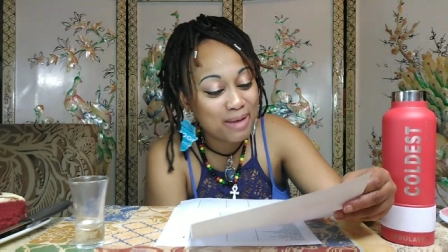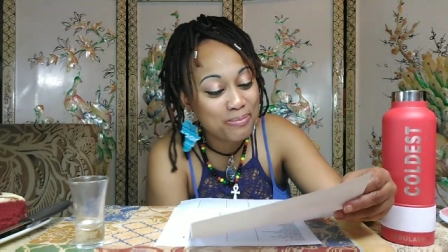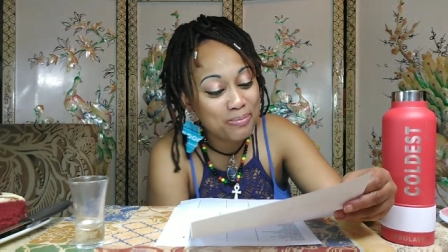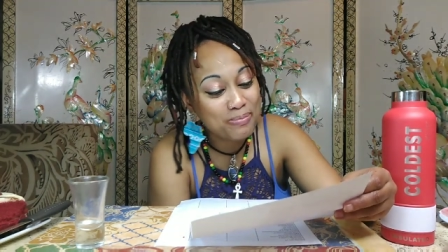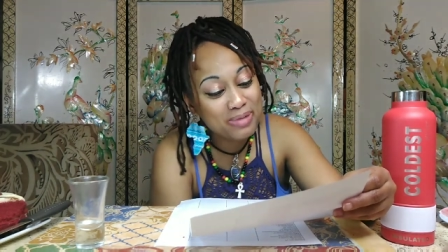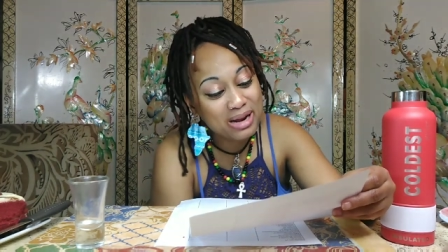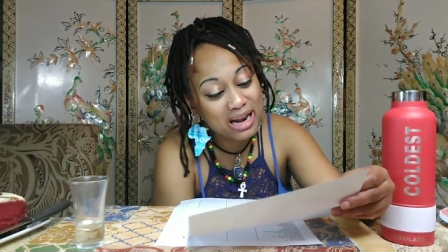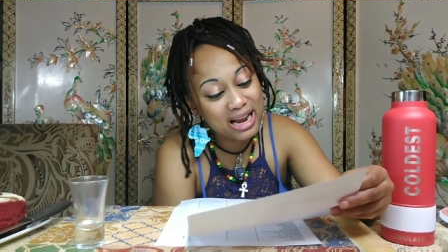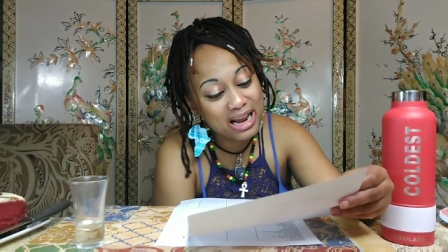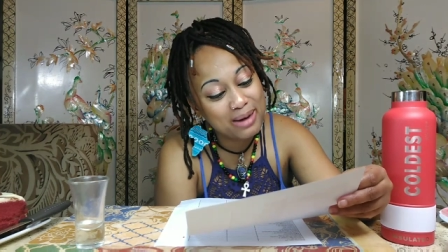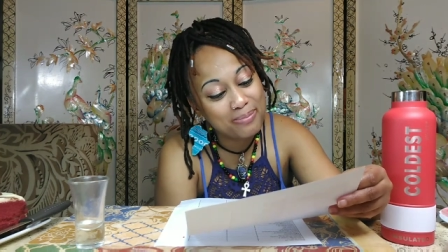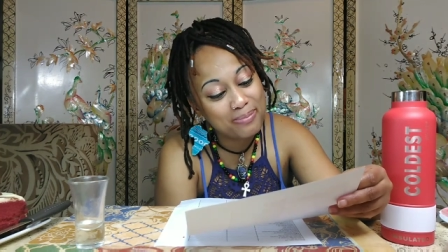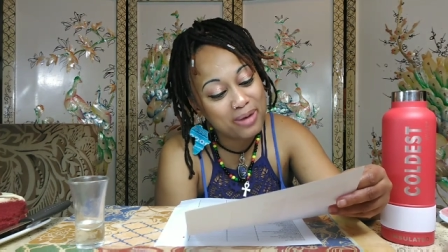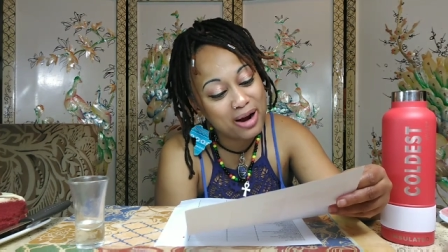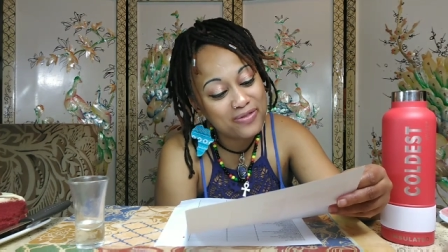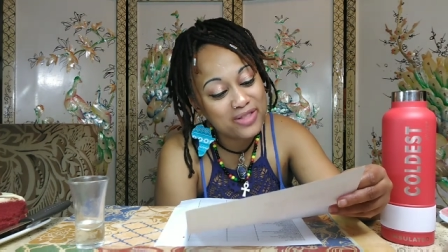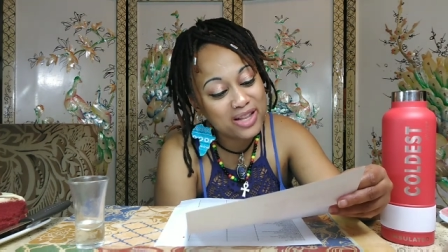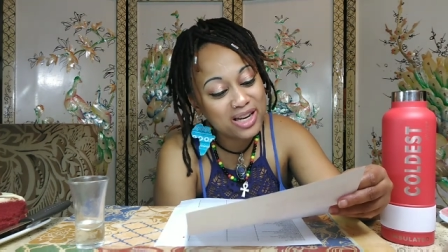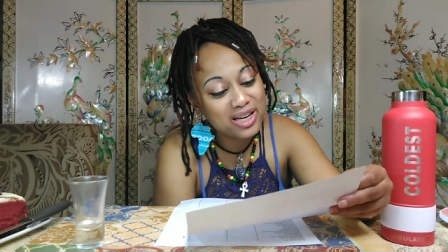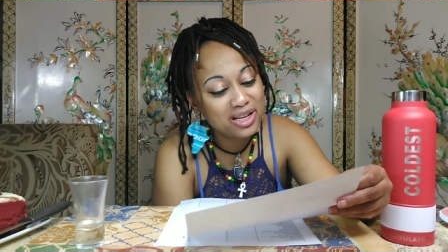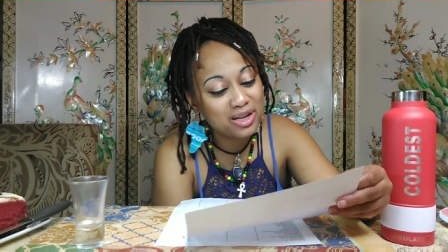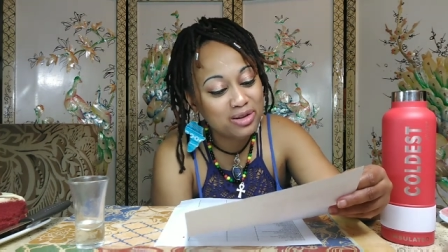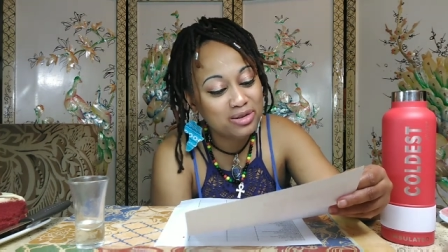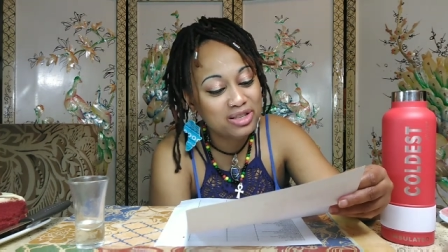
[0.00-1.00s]
Happy belated
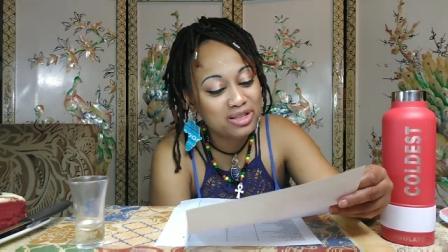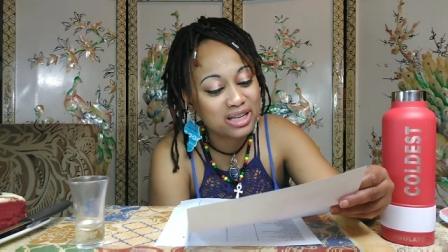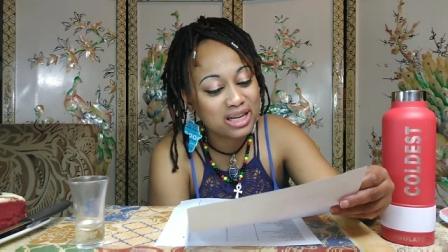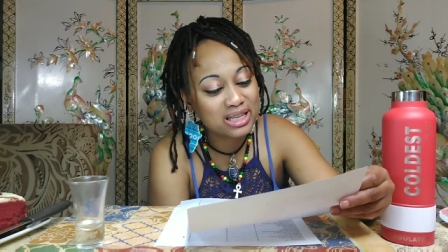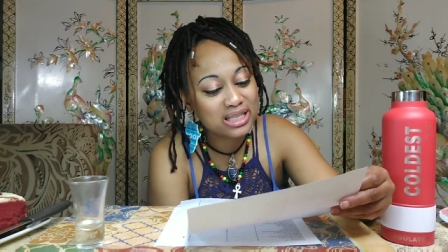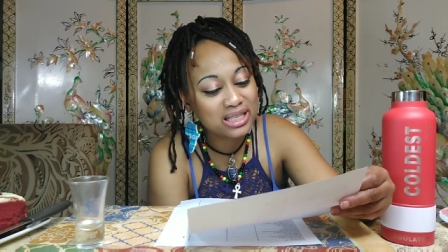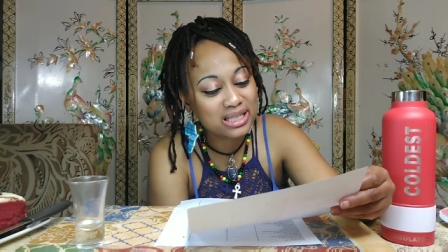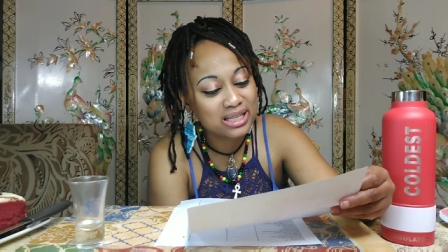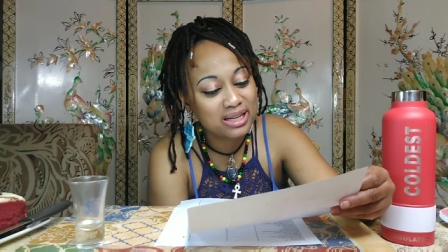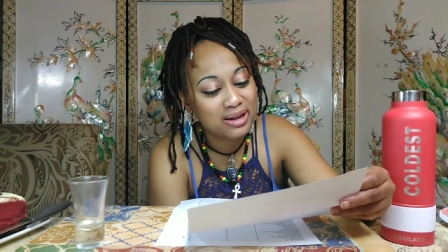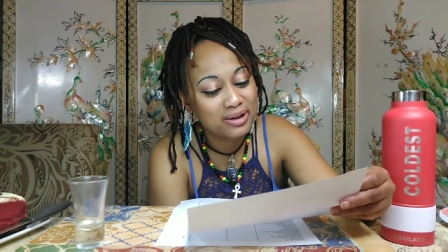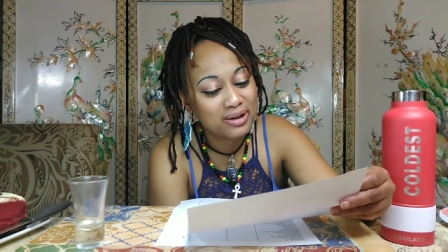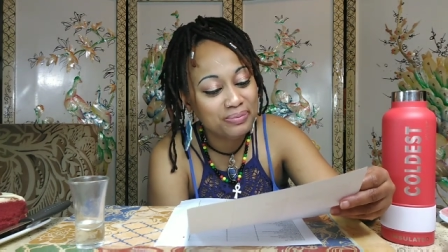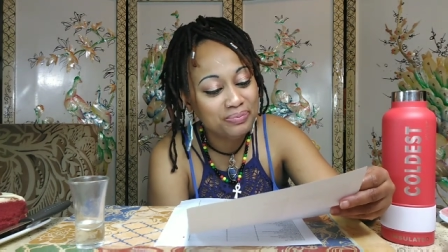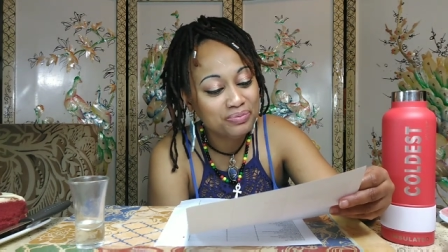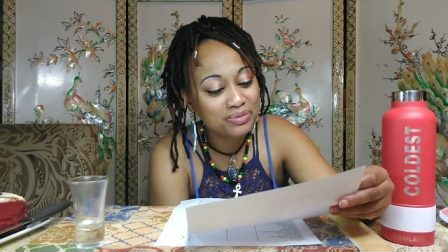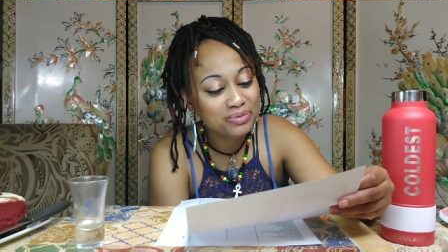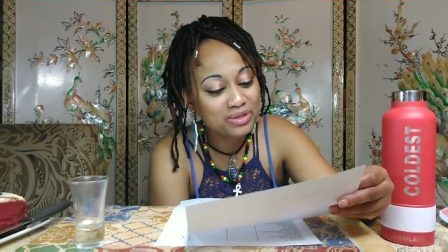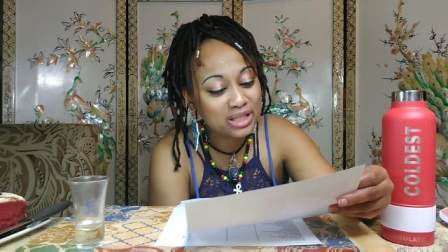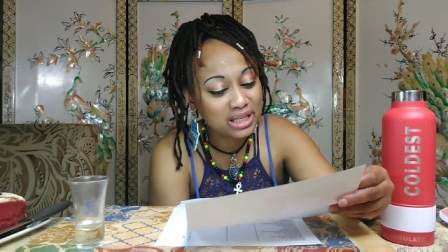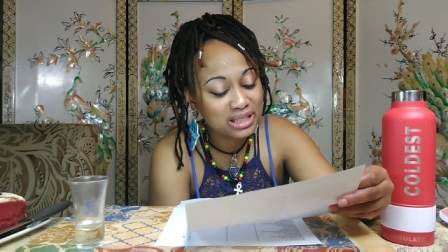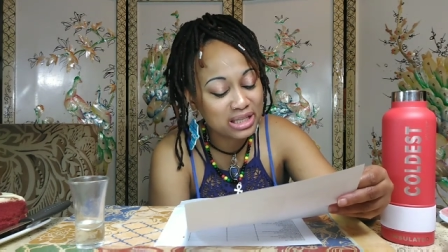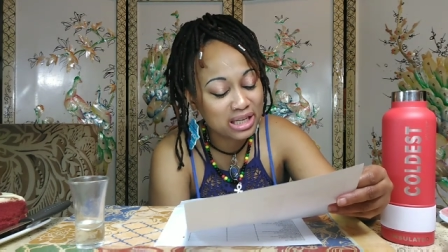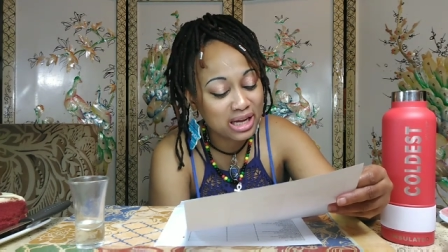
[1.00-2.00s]
birthday to you, Jessica.
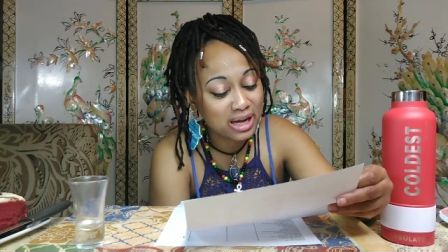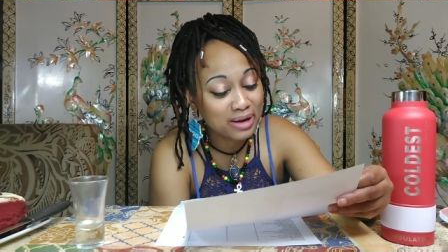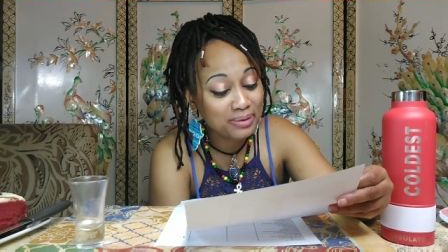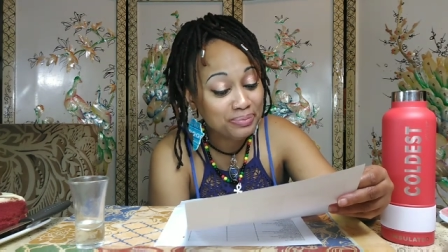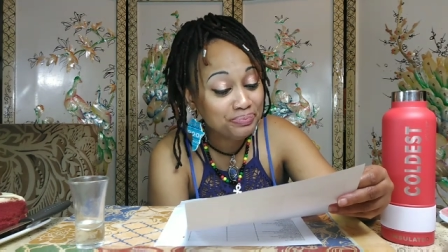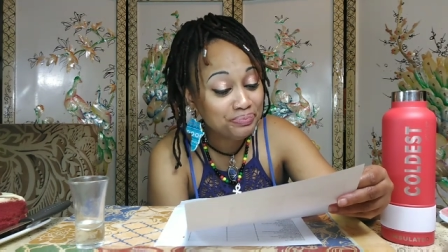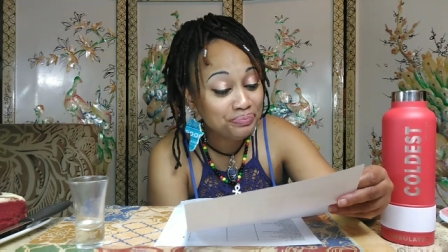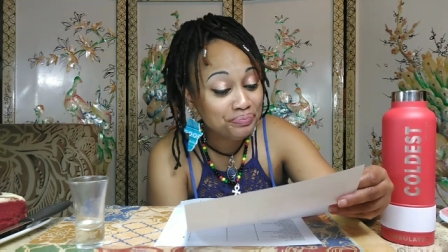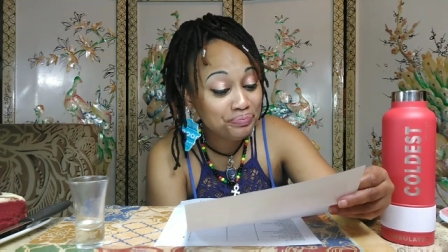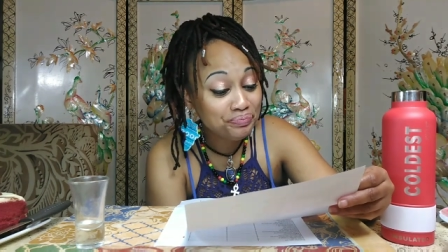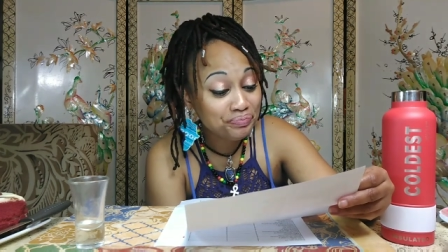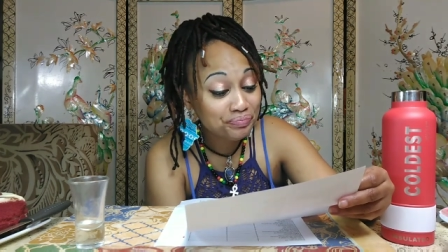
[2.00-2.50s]
Jessica.